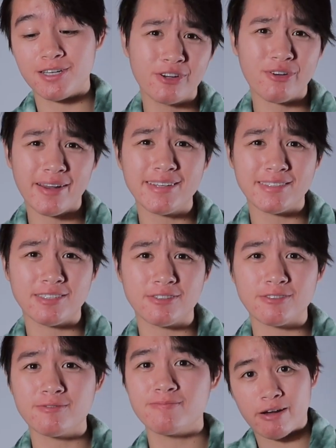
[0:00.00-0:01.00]
A great
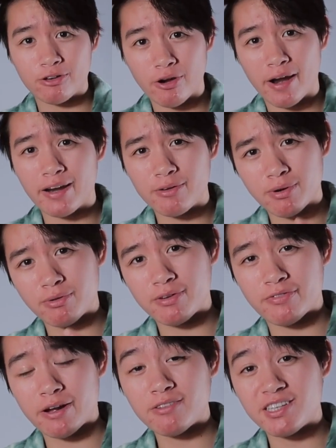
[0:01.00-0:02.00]
deal. Now granted, when we
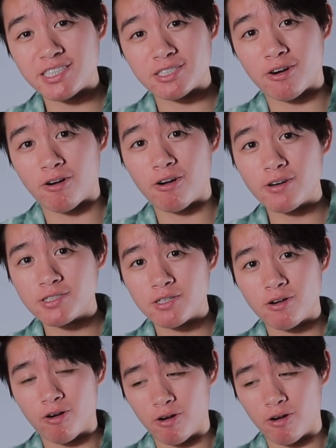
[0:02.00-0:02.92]
found these cards,